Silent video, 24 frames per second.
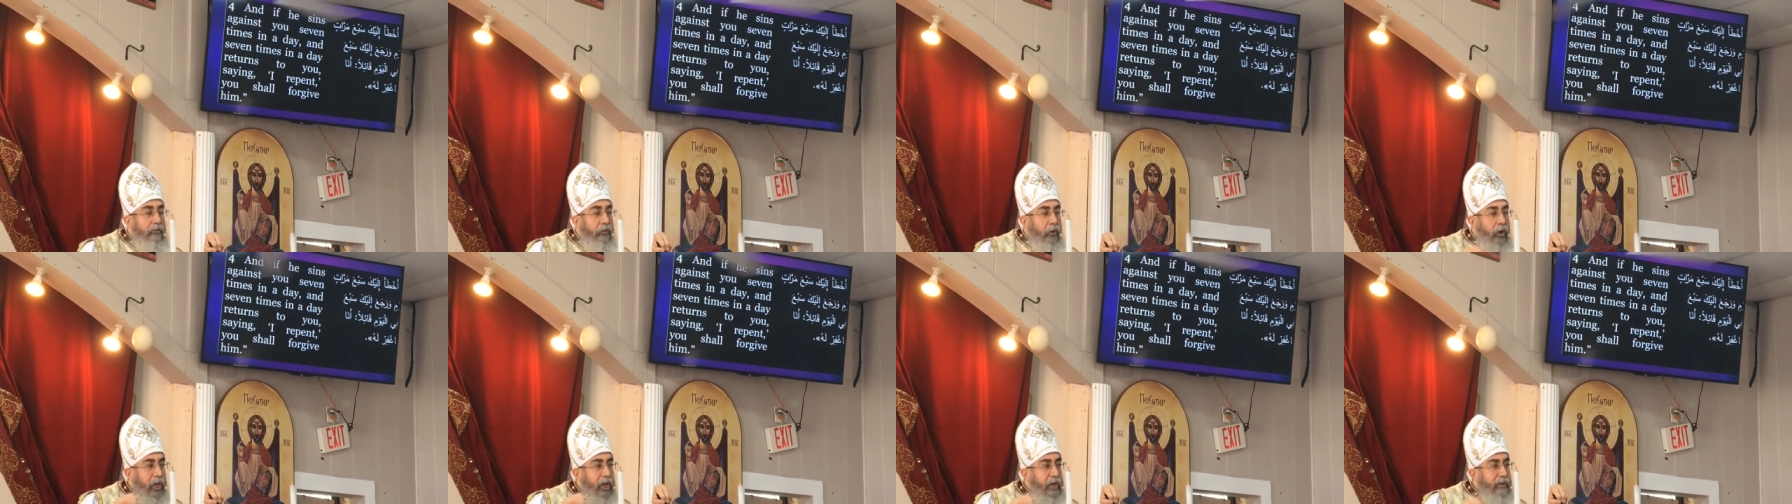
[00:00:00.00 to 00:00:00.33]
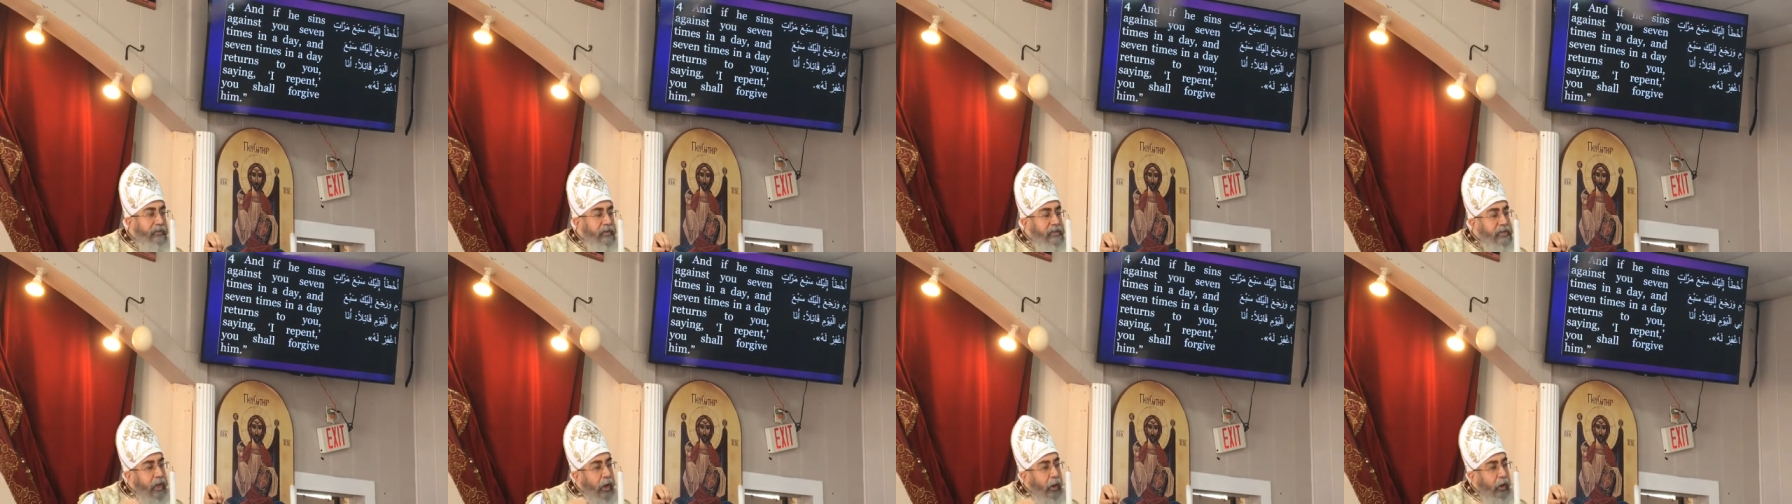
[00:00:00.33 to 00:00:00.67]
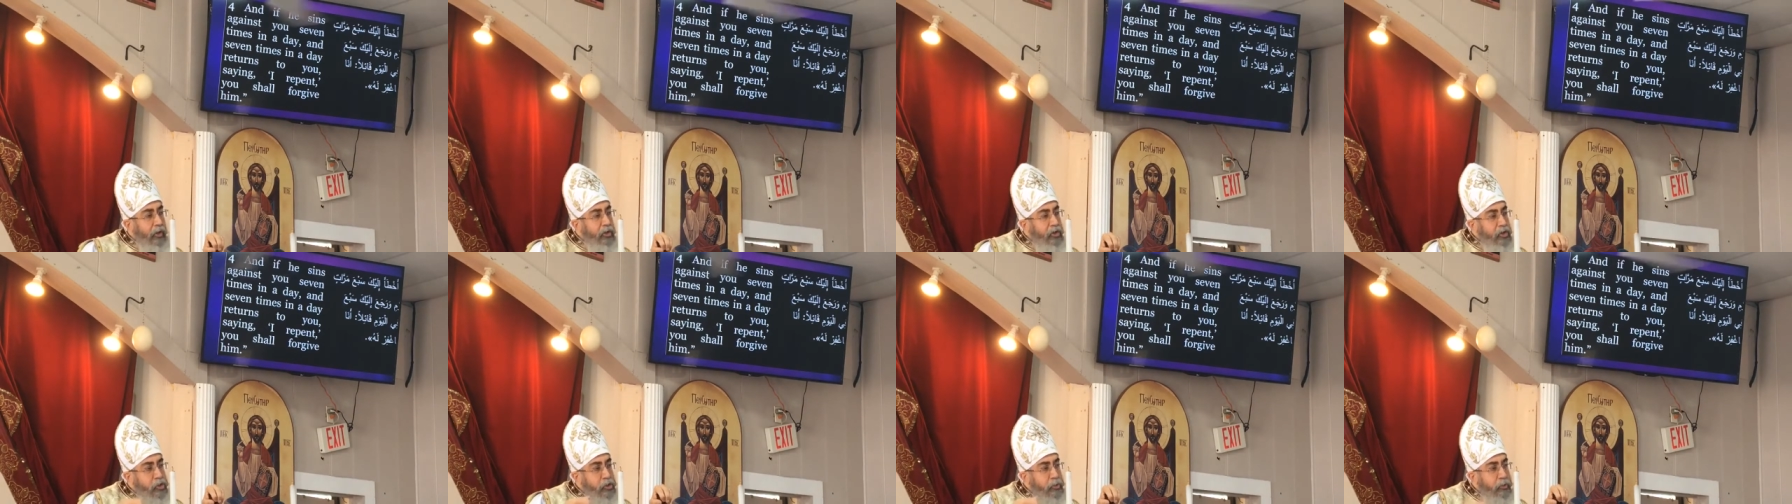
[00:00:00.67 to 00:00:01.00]
forgive us
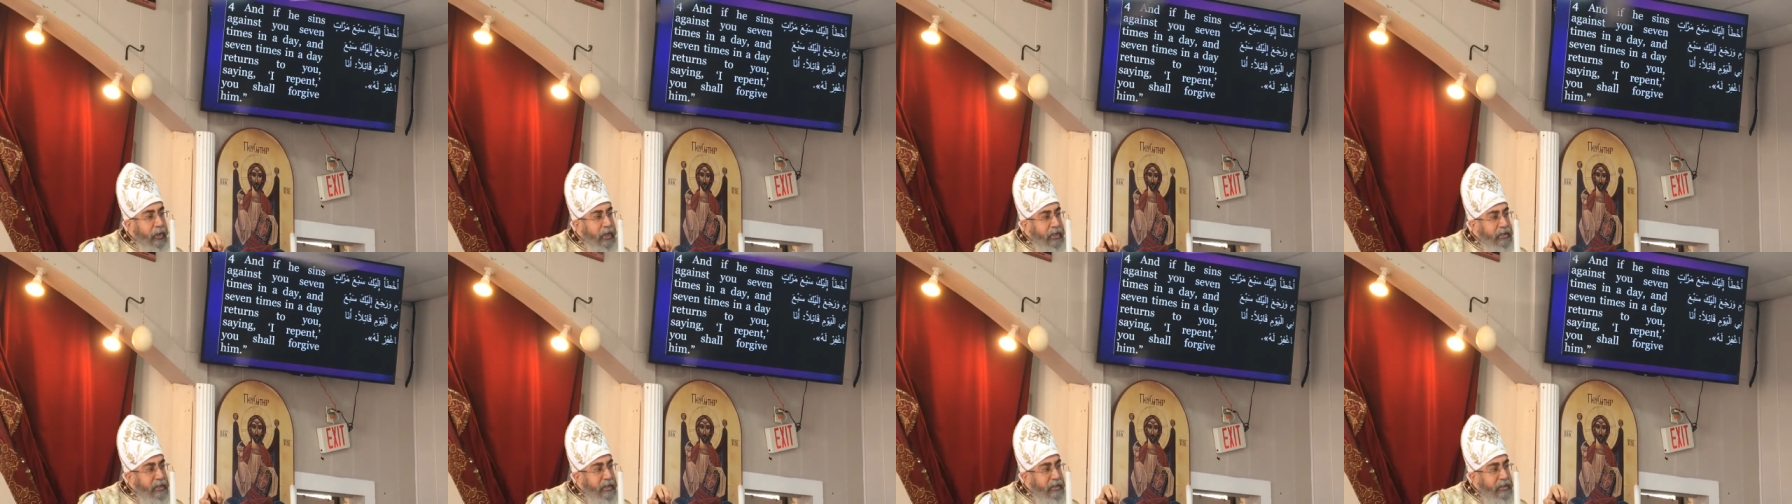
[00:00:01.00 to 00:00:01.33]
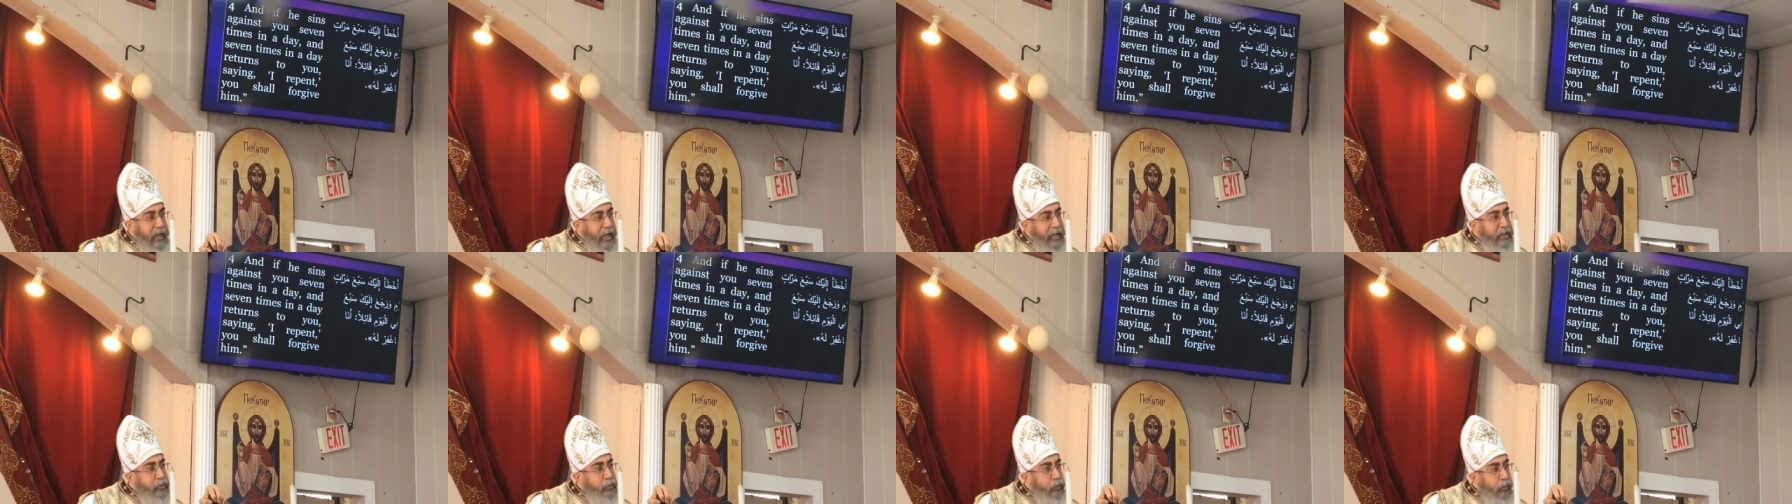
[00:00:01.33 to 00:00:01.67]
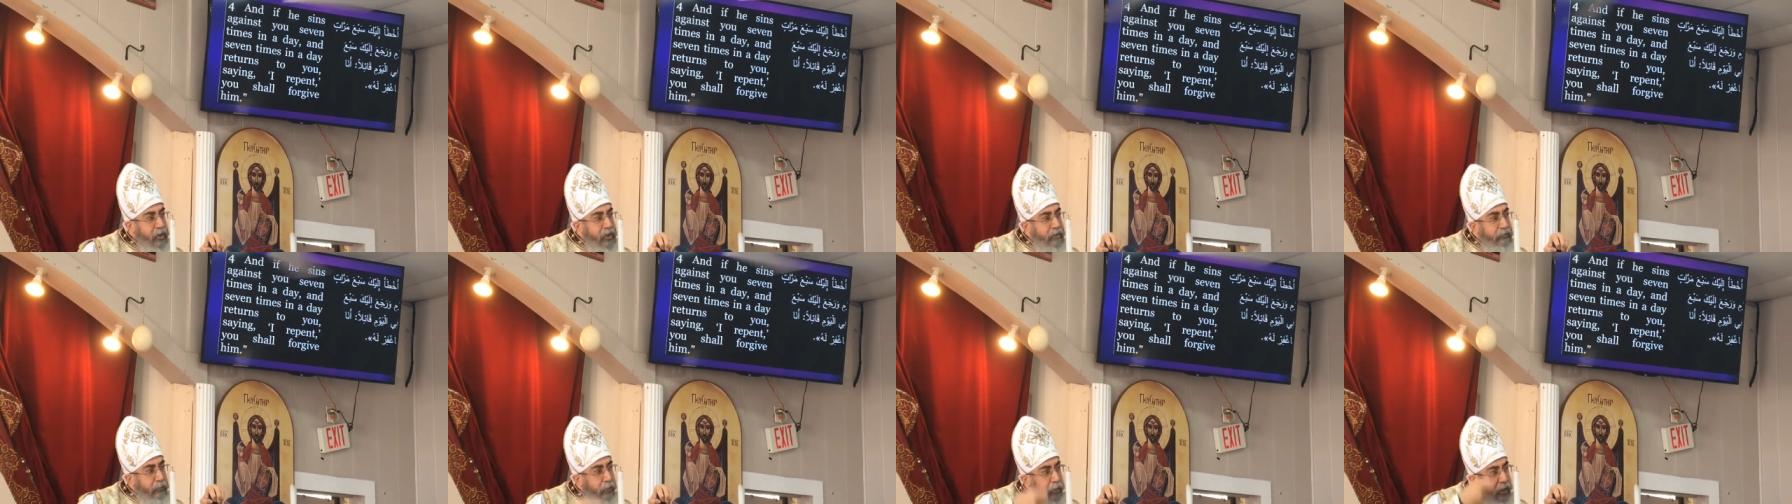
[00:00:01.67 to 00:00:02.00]
our trespasses as
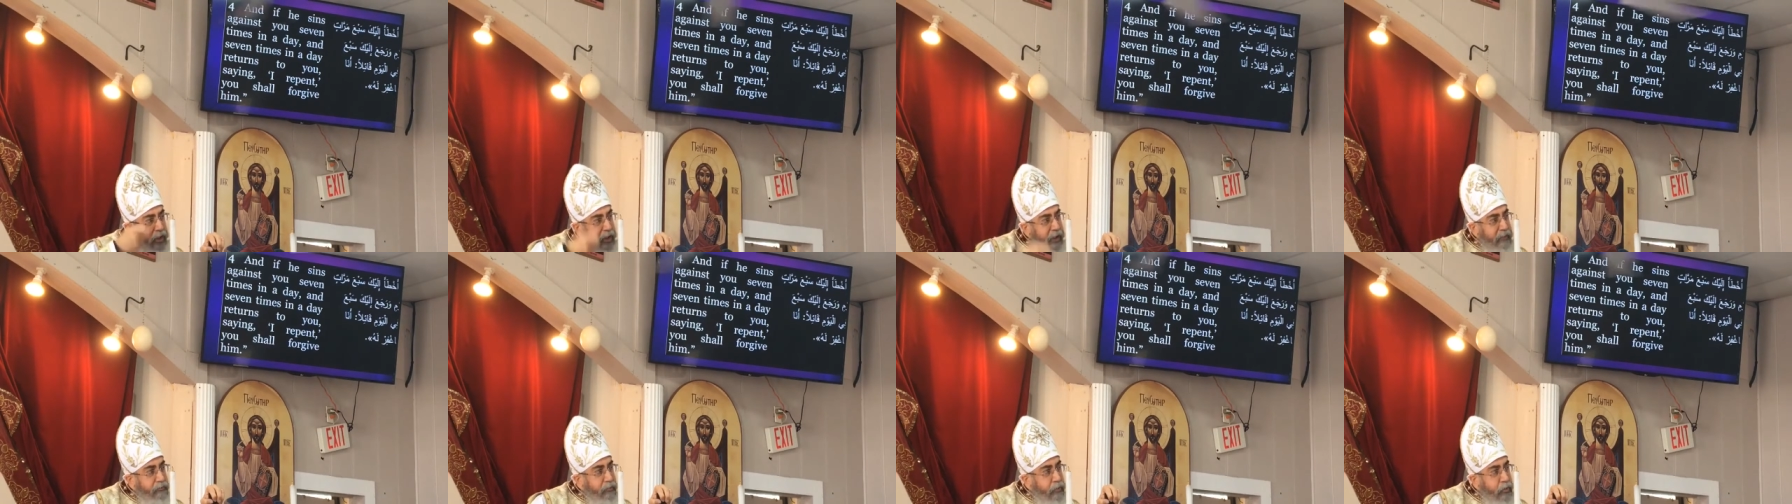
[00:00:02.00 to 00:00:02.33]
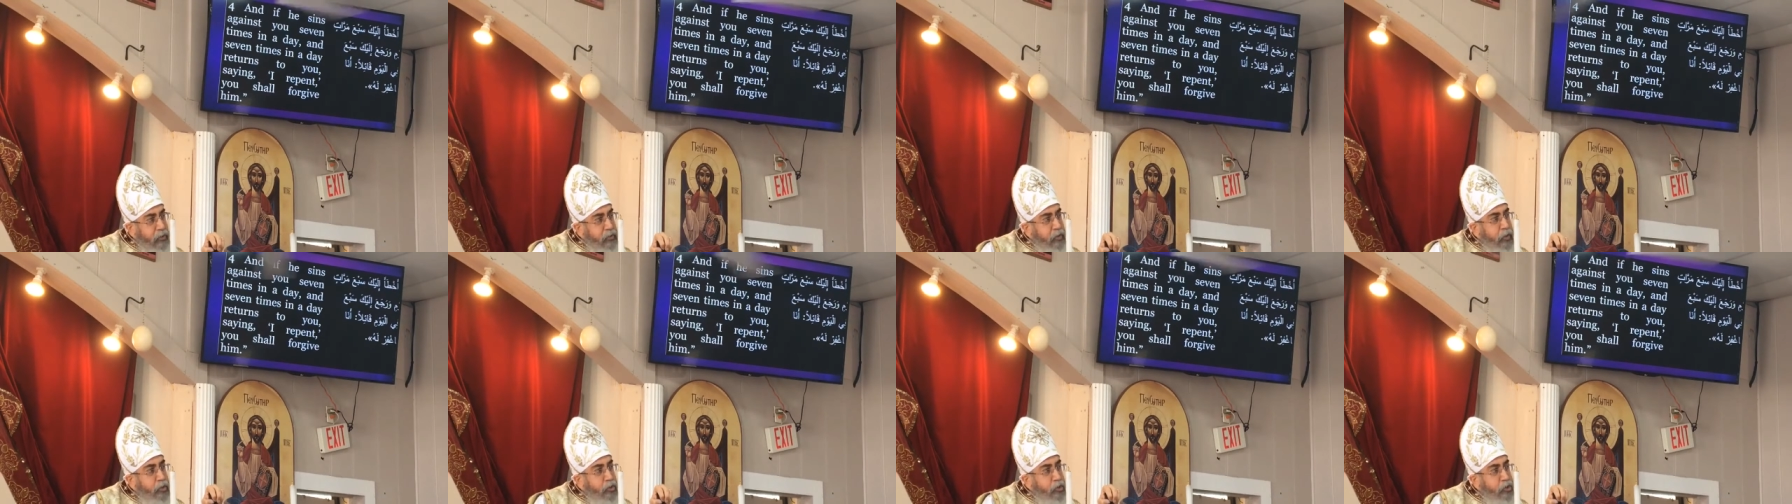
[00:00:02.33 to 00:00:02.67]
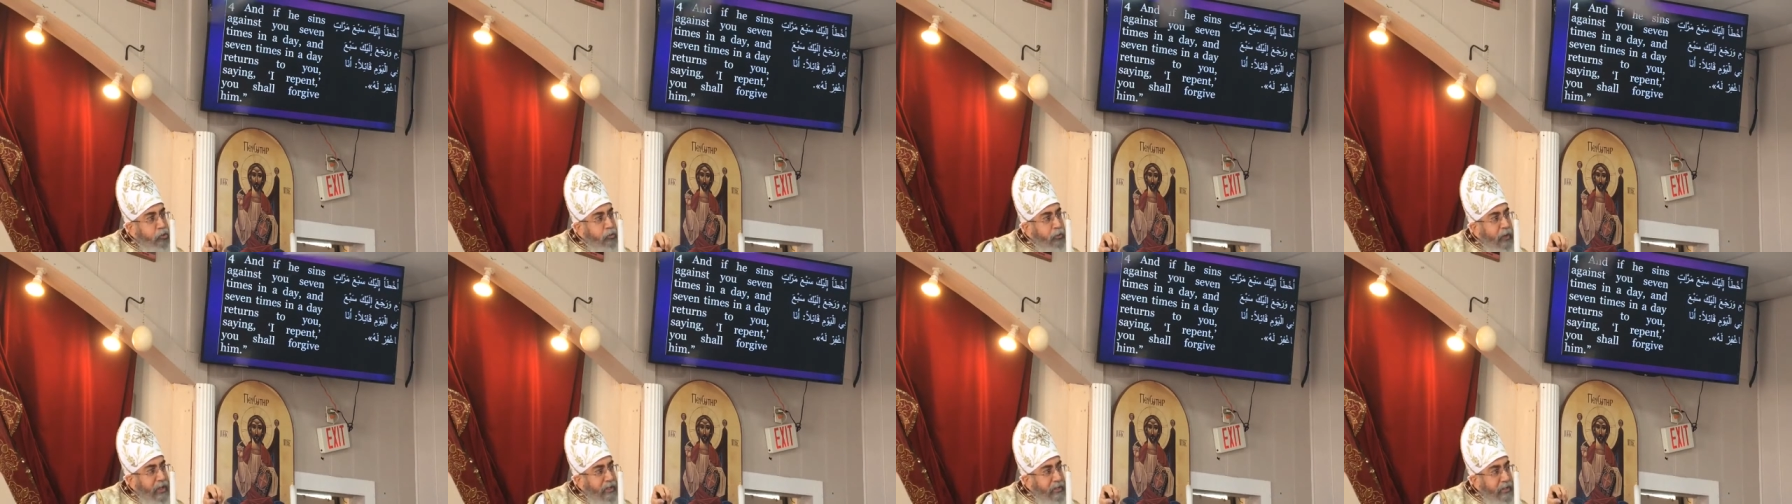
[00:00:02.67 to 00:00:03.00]
we forgive those who
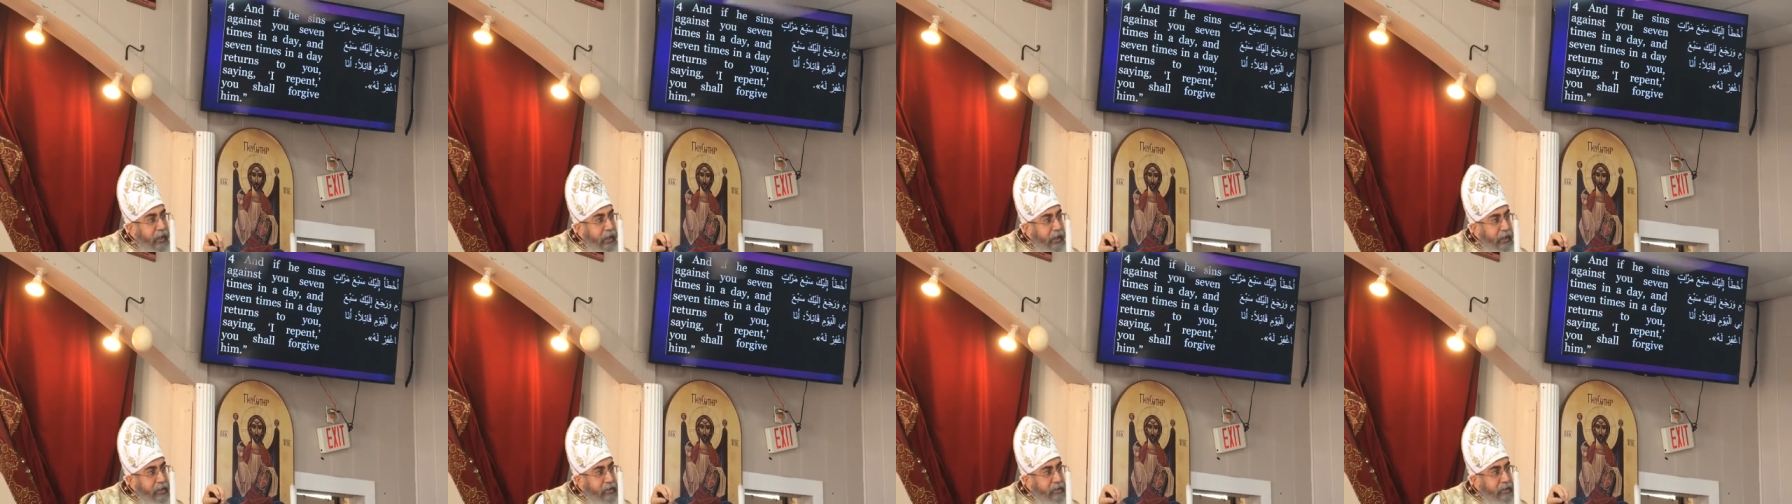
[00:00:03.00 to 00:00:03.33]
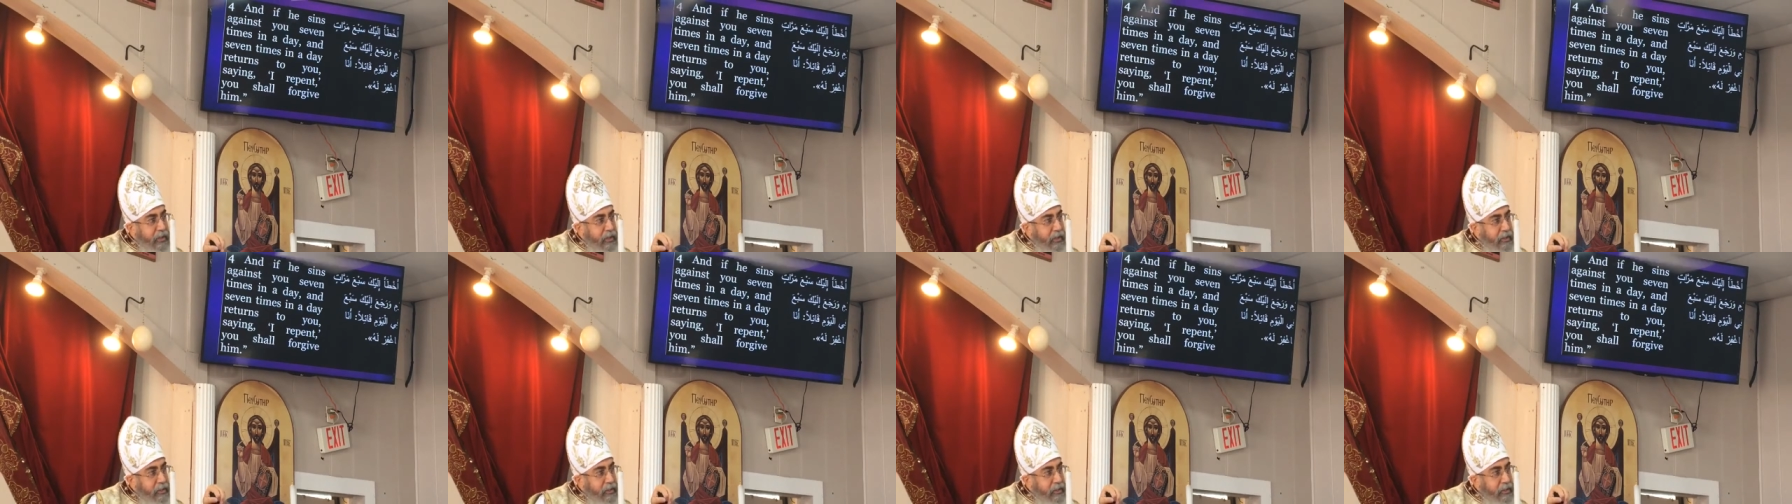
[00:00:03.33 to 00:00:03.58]
trespass against